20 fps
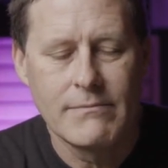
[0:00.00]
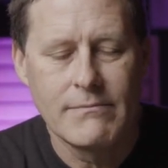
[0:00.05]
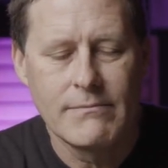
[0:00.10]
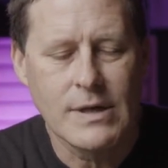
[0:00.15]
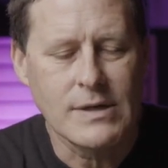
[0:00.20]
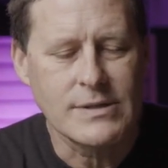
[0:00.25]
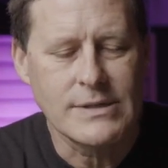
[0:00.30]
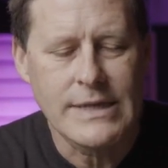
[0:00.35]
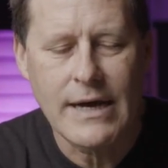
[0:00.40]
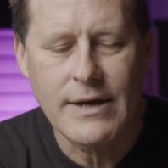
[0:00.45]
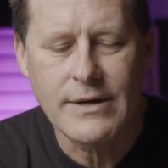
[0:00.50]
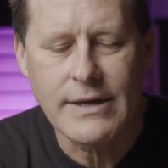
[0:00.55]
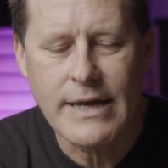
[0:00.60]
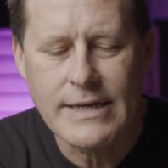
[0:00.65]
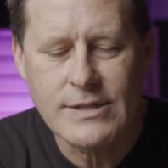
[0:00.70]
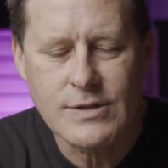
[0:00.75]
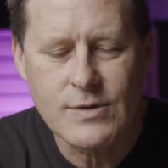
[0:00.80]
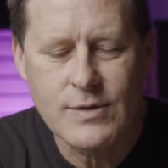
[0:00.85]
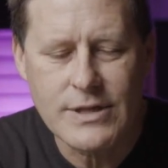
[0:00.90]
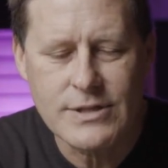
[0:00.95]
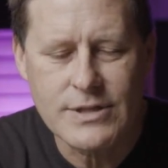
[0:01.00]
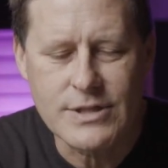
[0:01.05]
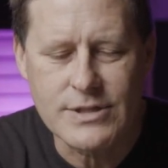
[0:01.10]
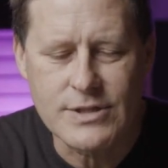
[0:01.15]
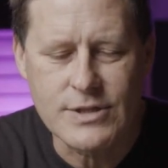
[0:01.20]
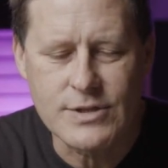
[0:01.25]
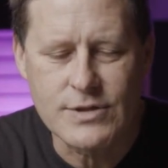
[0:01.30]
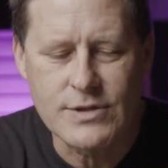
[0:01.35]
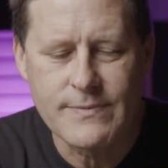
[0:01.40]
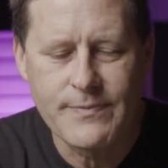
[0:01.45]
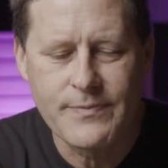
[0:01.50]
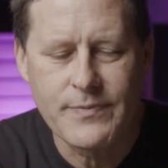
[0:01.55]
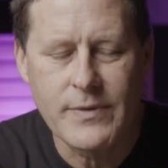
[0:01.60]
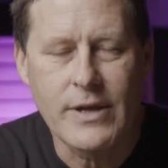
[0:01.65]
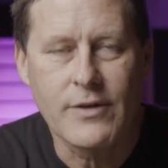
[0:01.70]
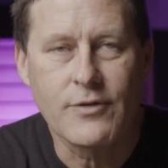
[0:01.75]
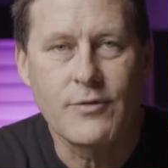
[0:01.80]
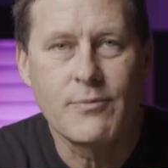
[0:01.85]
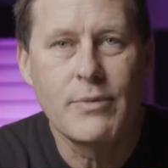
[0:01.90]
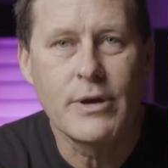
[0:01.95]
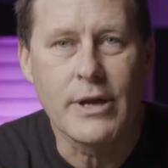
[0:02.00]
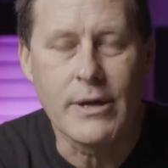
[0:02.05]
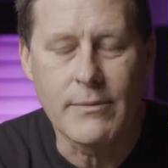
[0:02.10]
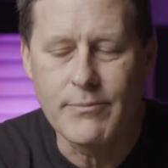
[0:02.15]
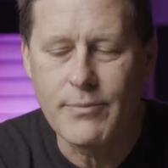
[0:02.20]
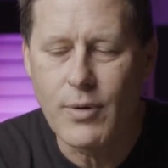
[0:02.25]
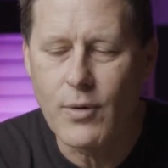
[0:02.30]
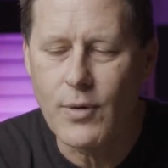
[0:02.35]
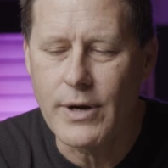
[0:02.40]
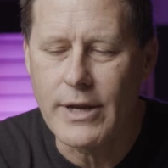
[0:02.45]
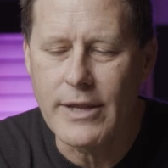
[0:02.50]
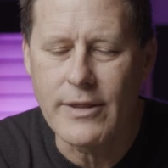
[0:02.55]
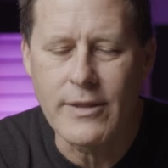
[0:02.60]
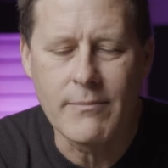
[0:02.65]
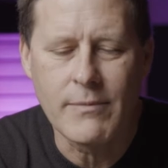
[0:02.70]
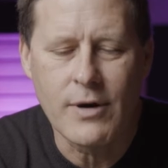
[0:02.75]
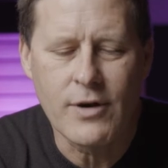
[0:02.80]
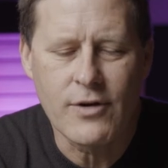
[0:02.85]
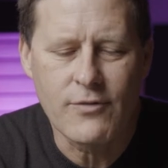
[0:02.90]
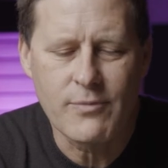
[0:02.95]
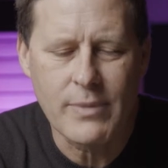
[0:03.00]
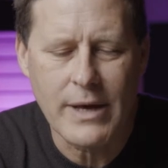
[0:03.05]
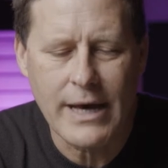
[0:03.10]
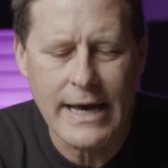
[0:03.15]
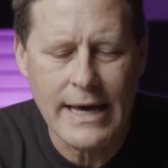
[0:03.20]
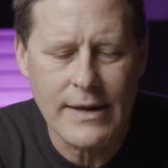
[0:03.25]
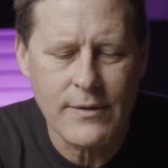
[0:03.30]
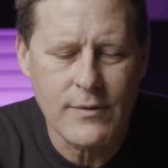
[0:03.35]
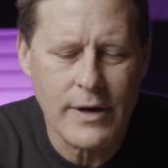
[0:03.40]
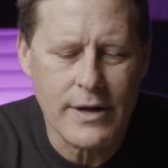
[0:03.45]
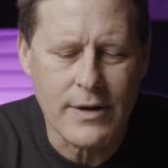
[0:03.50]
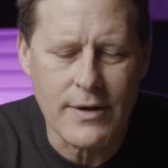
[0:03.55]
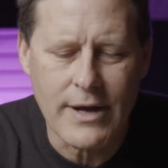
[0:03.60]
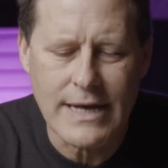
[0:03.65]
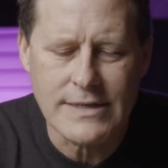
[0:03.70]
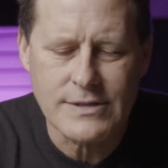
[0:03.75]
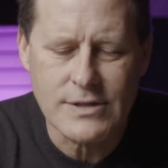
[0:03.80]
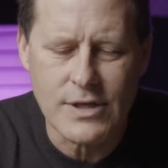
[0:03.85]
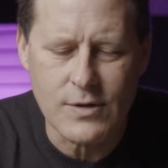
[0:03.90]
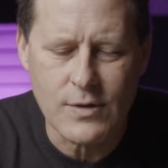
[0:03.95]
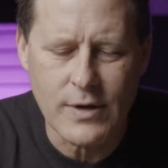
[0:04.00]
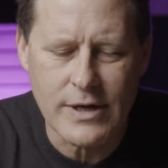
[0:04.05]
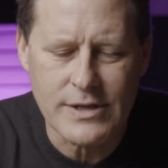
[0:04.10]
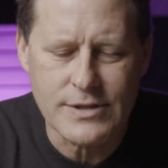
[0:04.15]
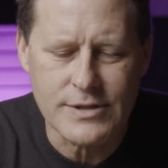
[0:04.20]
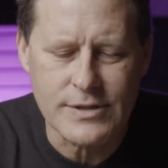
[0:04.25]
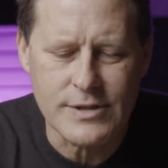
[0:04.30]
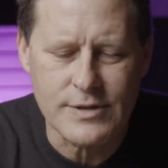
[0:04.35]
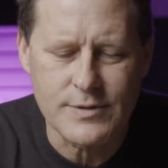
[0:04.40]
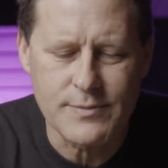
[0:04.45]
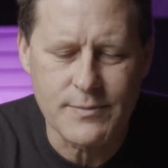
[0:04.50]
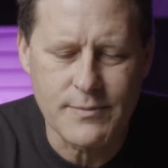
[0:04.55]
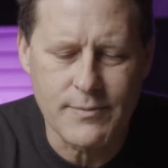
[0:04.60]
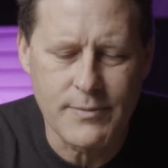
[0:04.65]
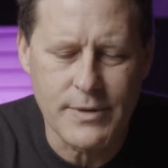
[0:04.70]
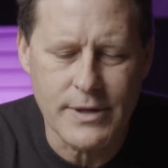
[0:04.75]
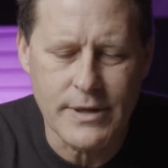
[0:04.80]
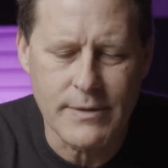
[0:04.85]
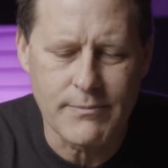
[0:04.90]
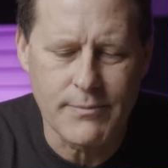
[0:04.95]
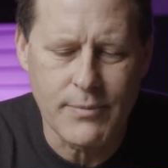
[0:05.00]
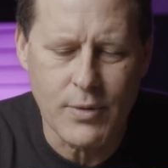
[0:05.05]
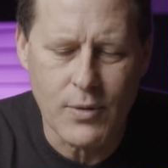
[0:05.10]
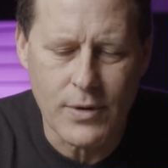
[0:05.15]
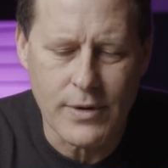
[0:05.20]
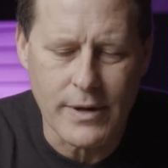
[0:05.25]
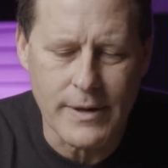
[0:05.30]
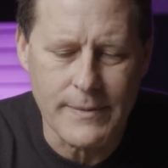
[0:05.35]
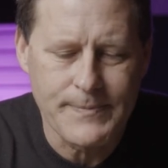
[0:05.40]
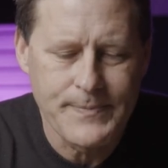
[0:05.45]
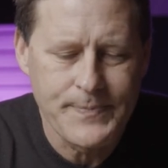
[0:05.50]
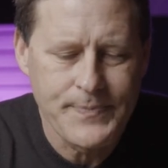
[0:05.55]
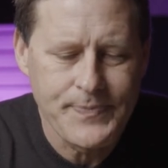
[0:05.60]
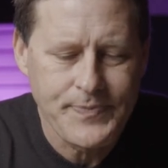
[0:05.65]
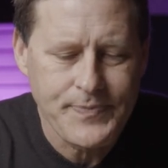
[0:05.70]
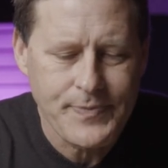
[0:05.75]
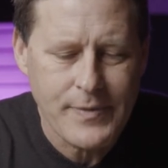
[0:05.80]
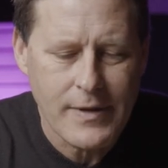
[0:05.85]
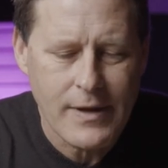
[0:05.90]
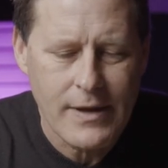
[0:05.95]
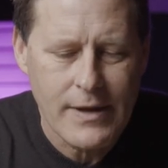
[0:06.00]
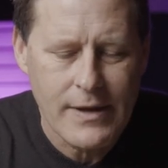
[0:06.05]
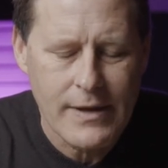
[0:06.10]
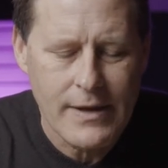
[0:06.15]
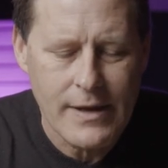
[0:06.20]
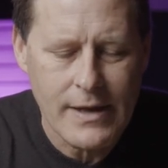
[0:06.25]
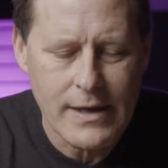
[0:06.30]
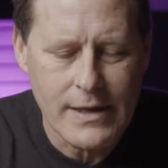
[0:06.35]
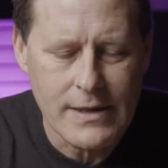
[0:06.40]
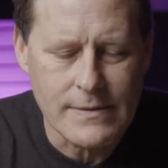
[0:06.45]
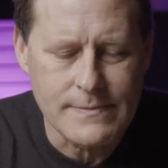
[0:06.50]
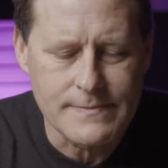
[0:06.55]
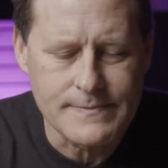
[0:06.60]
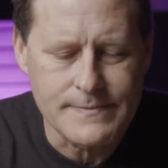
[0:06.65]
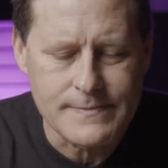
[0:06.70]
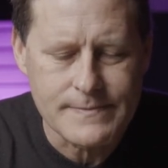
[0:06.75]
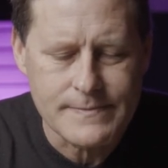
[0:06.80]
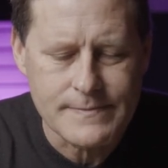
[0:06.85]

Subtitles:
because how to ask questions is important, and the motive behind why you ask a question is important. Some